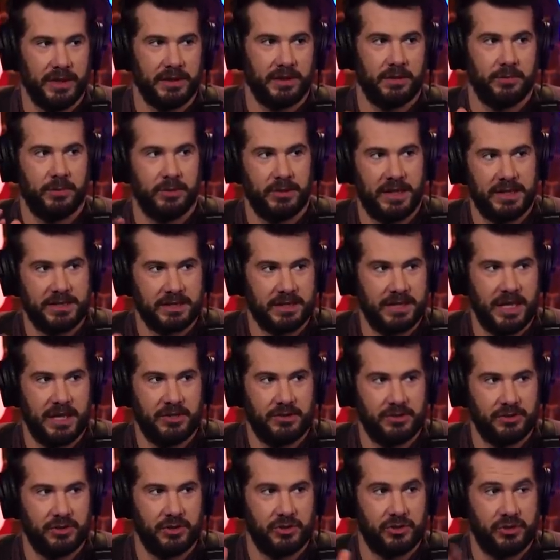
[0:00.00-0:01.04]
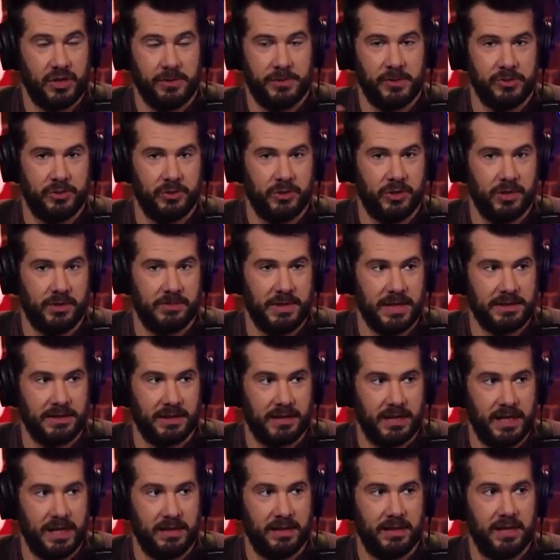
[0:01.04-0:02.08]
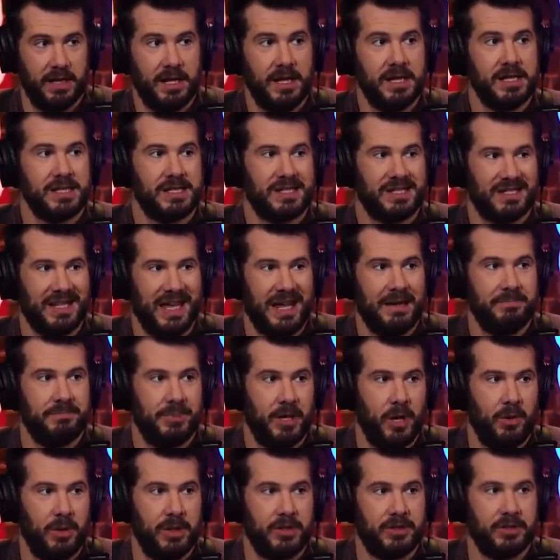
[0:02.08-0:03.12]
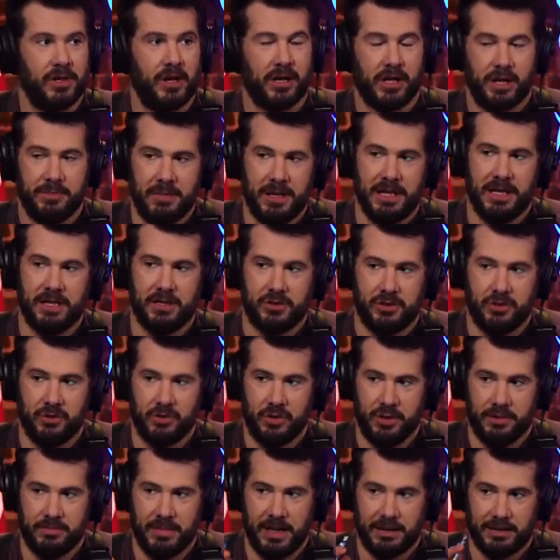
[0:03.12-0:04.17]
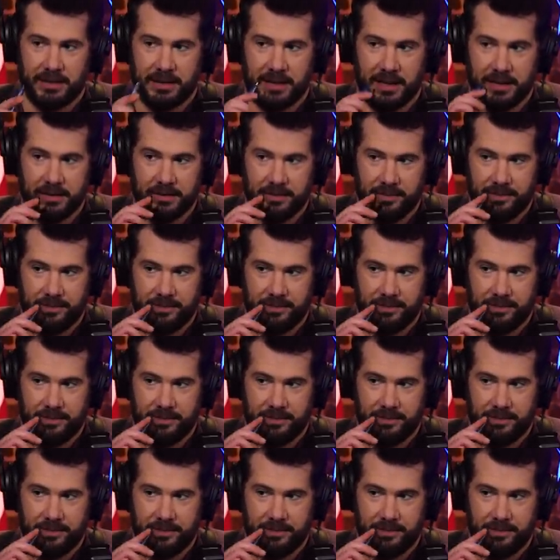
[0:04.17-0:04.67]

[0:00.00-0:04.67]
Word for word: Like the burlesque dancers oh, are yeah. strippers who couldn't make the cut. Yeah. Slam poets are comedians who couldn't make the cut.